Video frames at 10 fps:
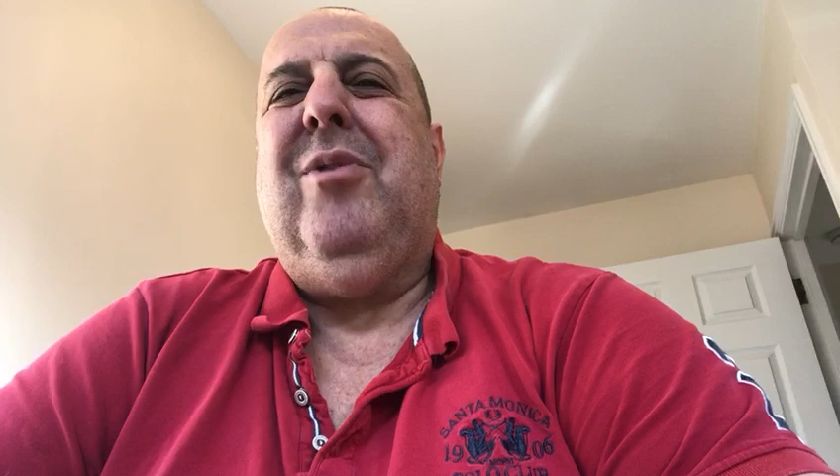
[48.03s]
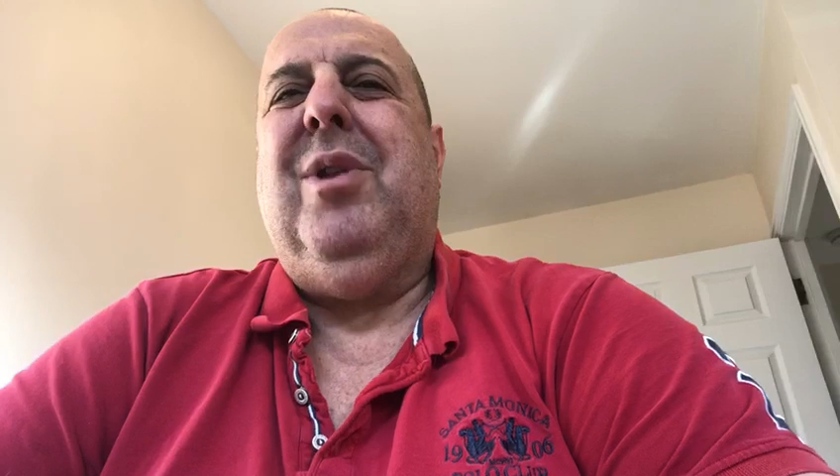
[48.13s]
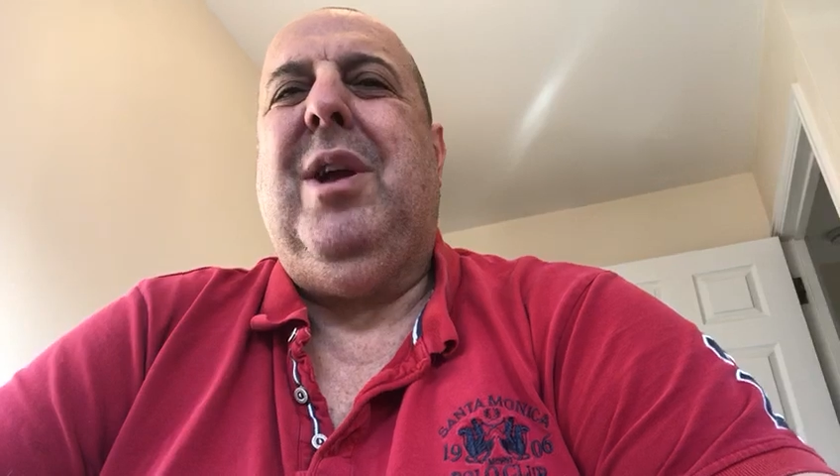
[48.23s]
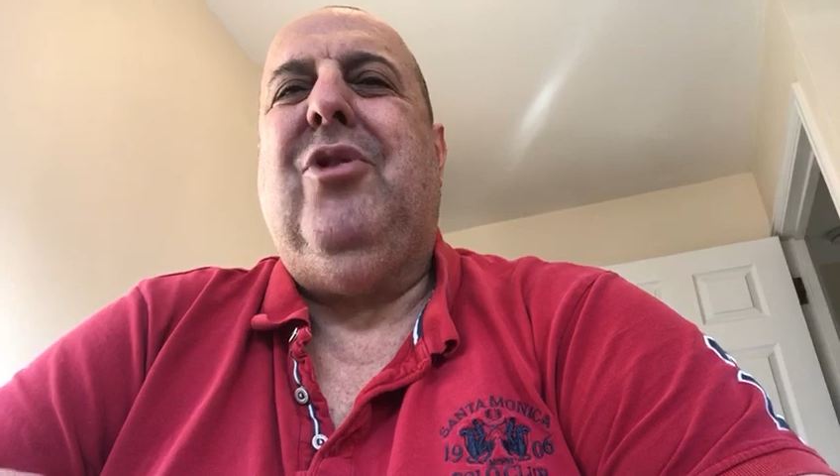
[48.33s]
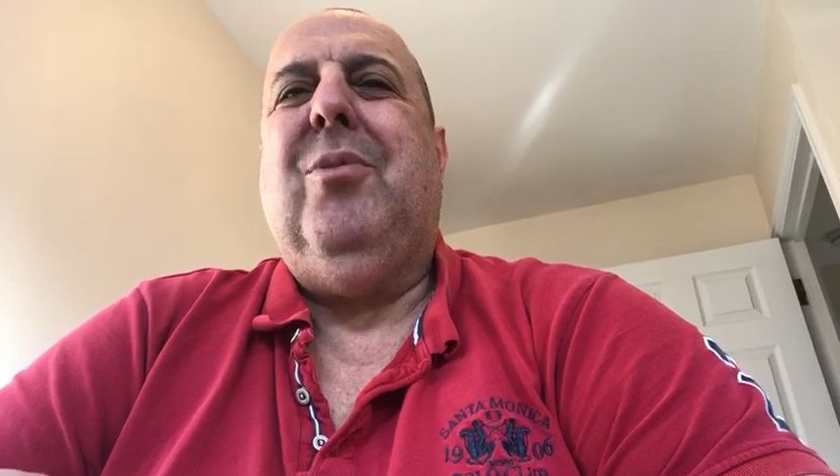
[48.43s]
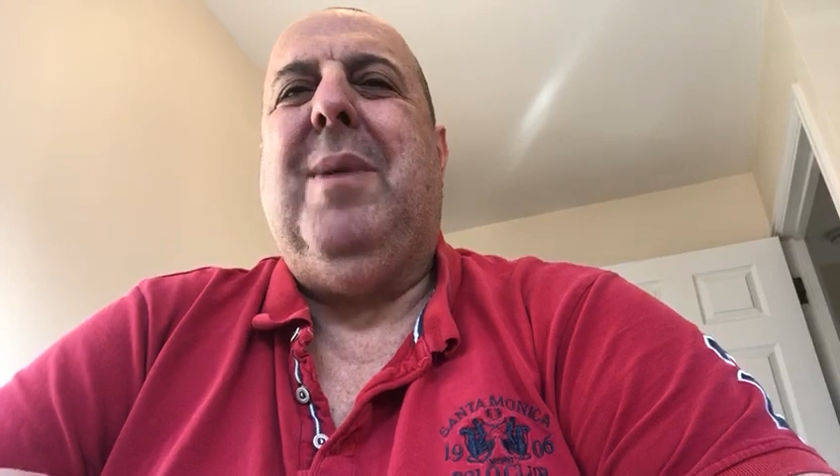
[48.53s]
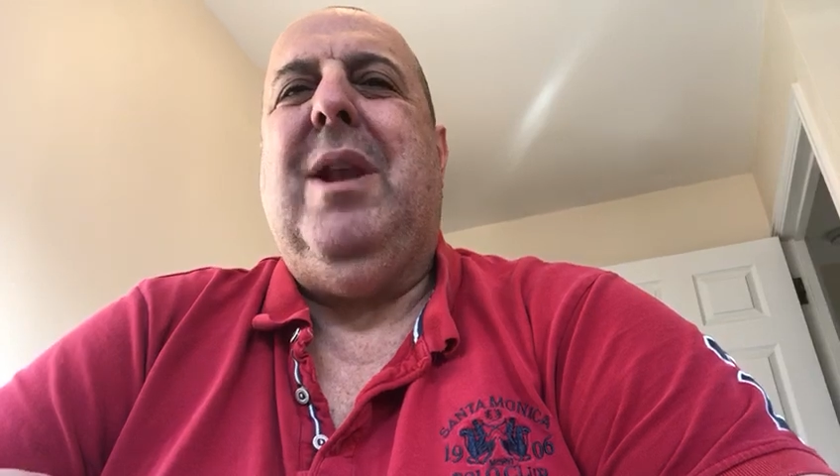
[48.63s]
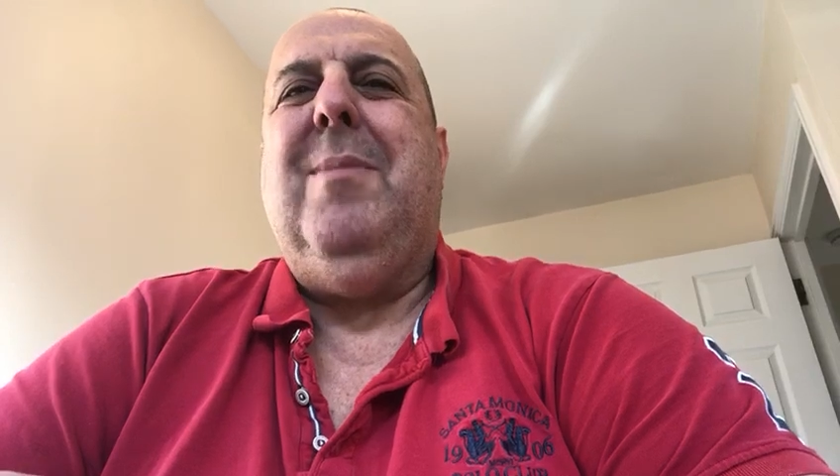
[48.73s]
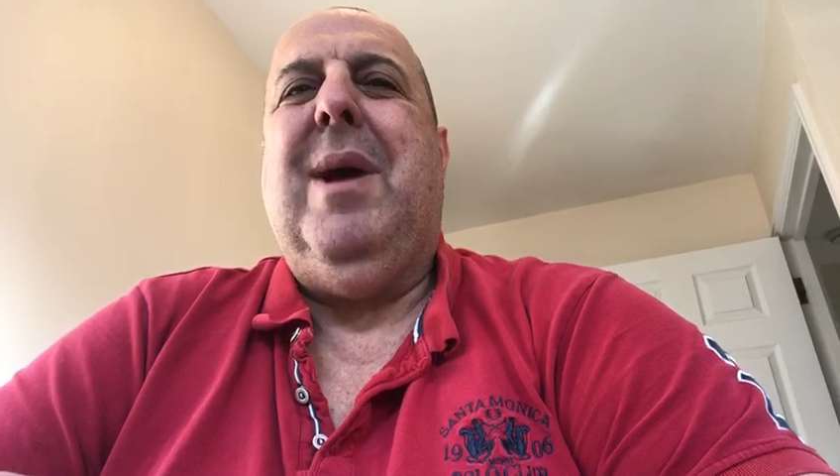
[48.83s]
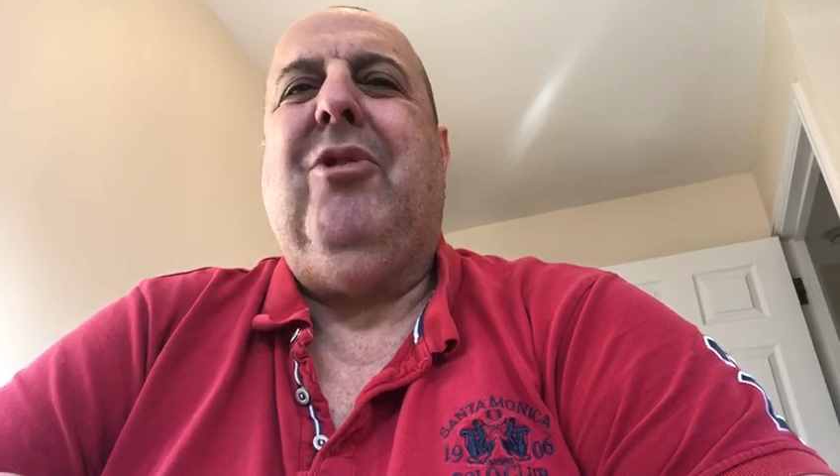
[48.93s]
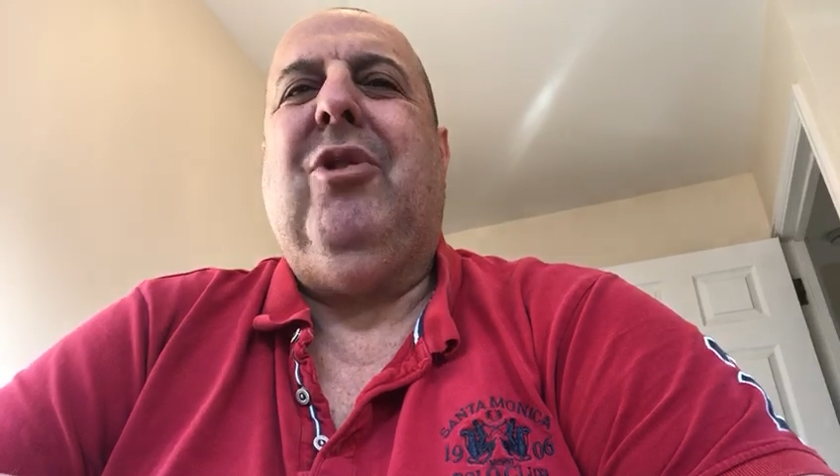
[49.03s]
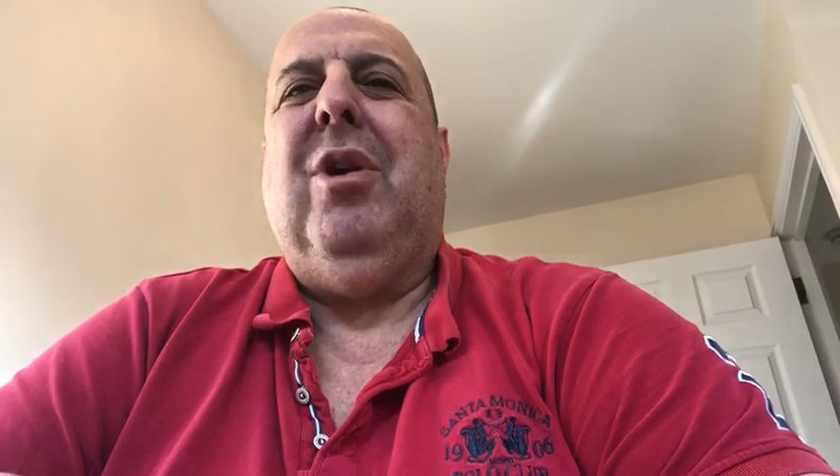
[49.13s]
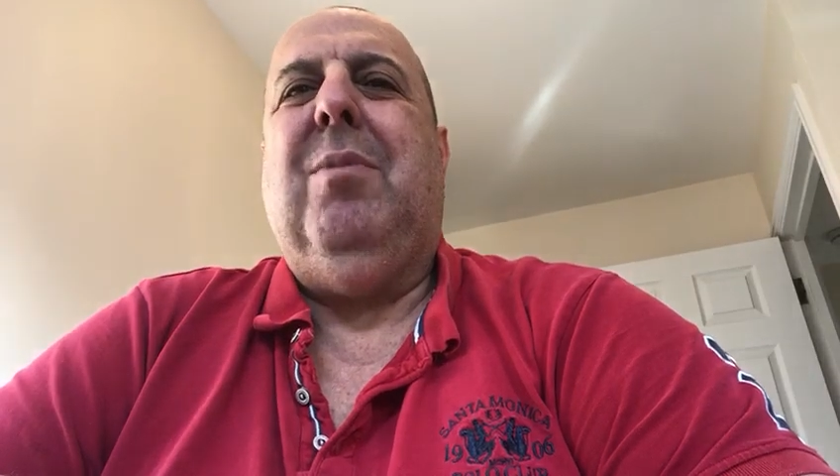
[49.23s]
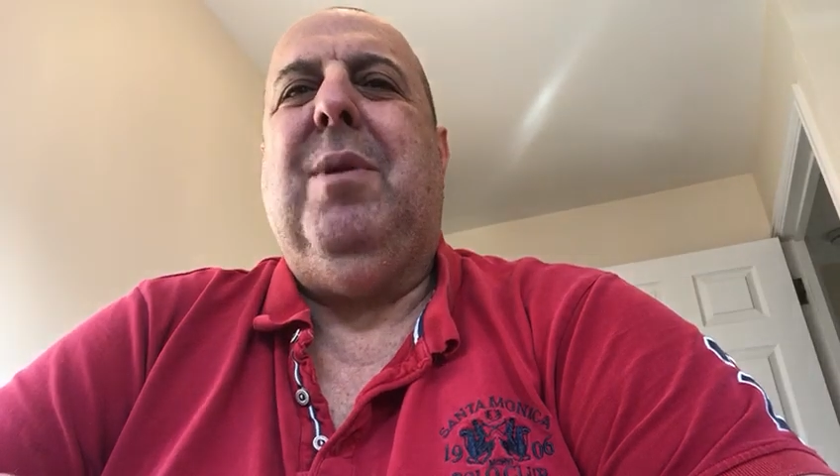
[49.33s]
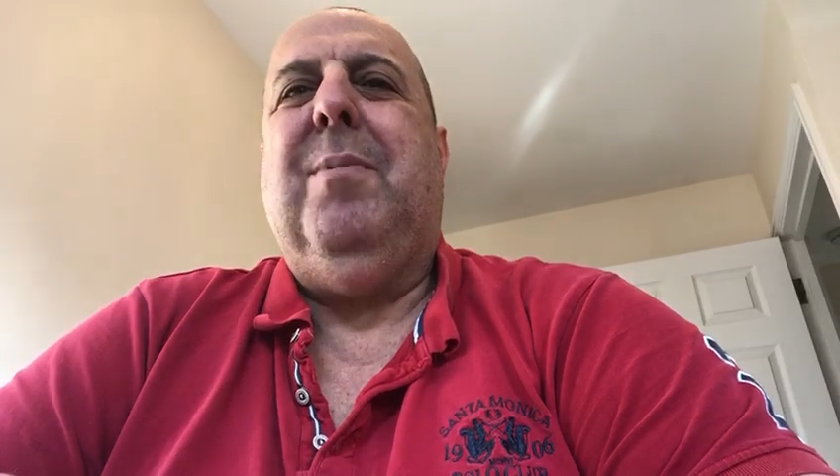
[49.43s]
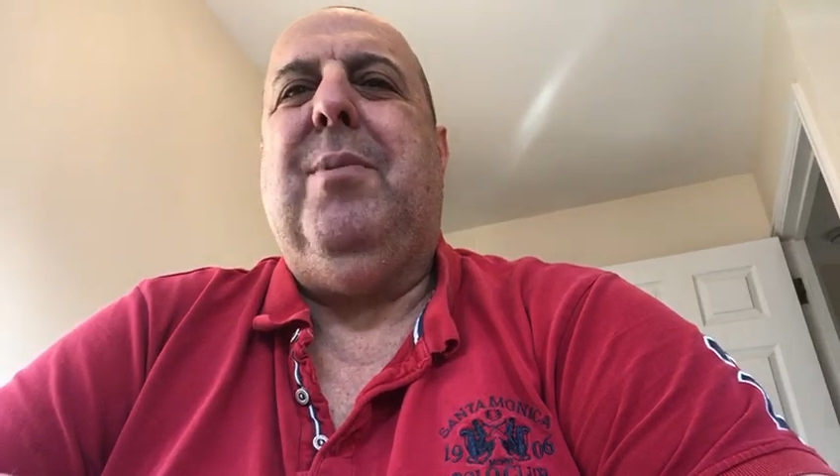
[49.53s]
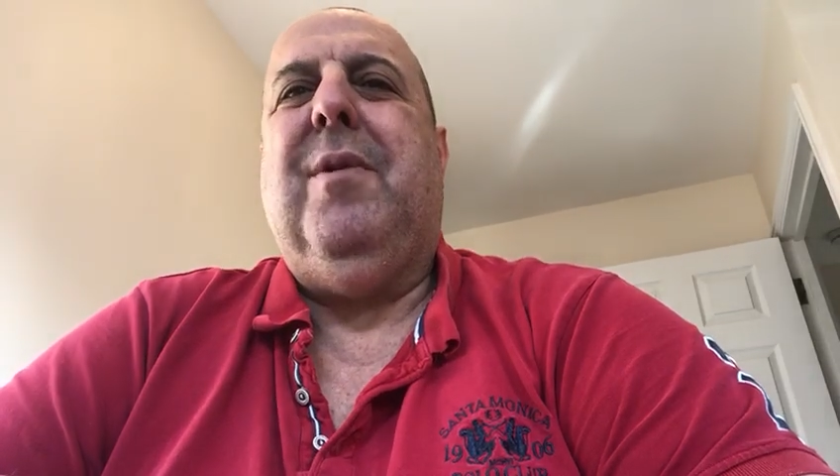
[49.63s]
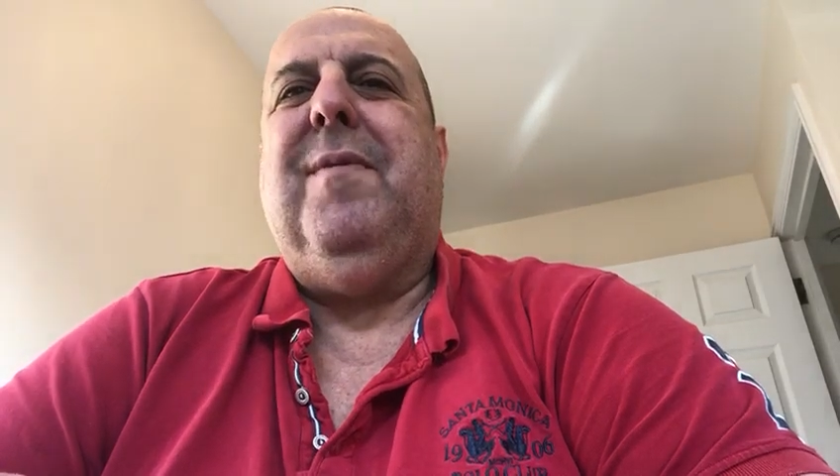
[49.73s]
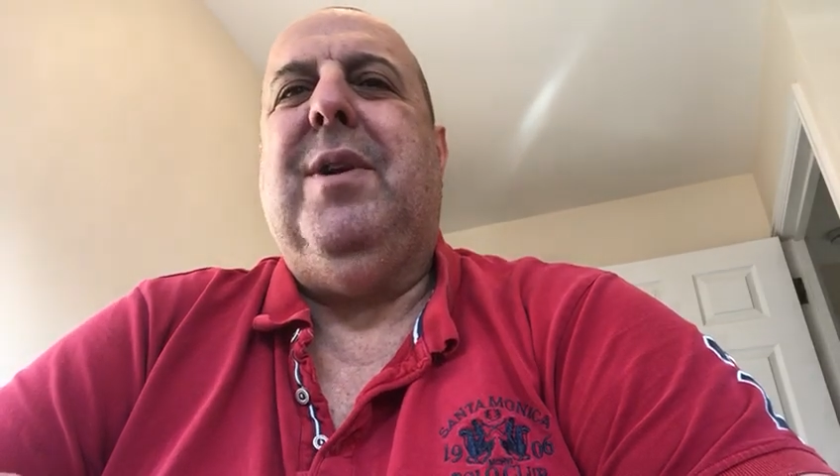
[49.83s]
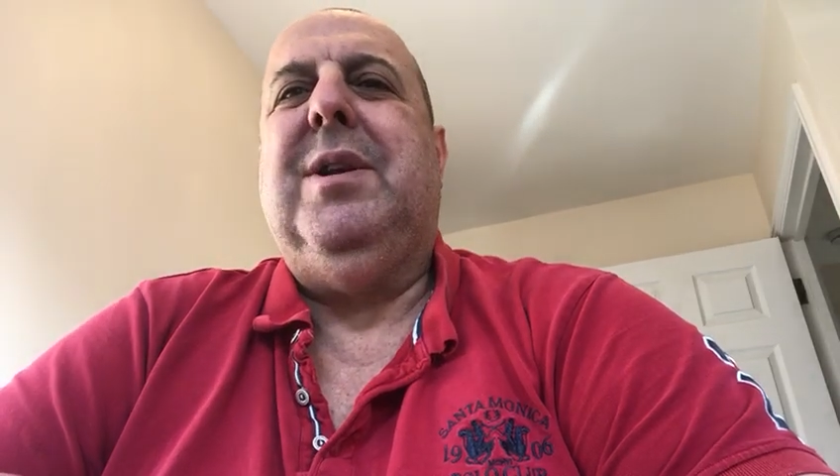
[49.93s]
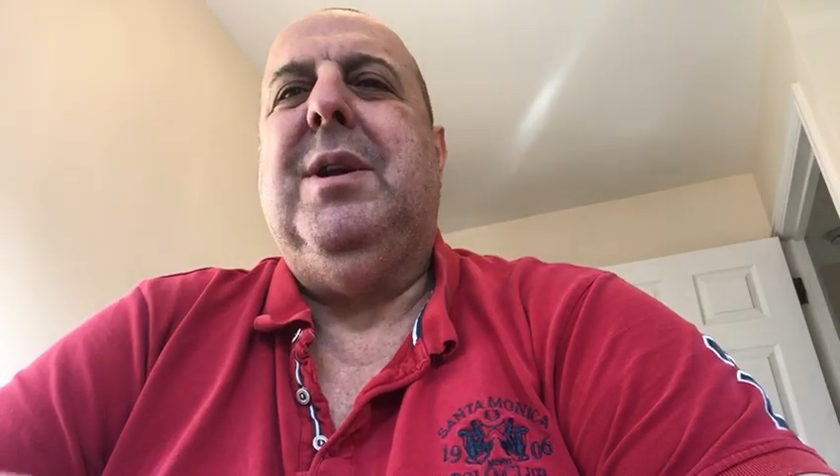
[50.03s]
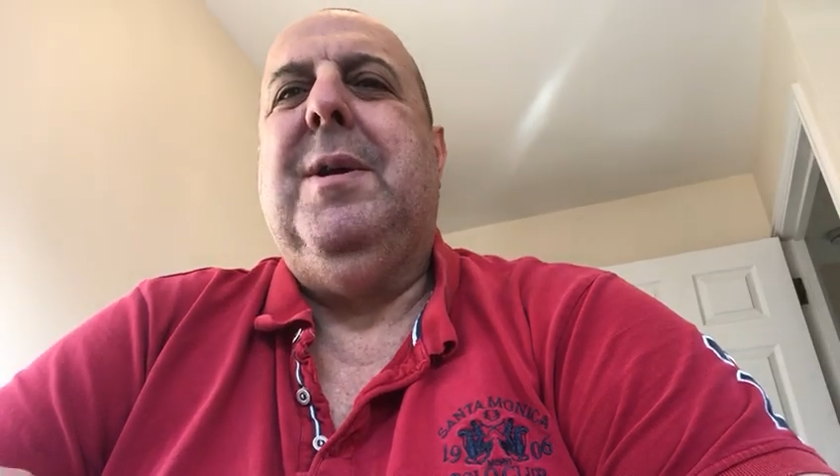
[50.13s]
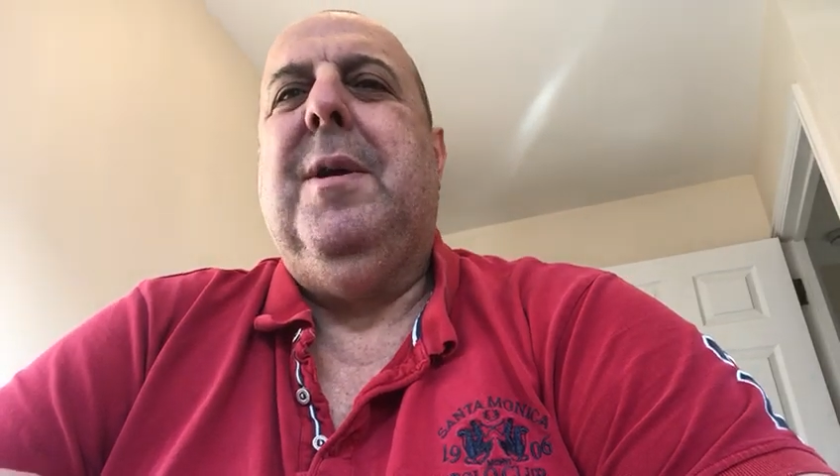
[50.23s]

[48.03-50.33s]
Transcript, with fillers: sort of get your money back, show a little bit of profit.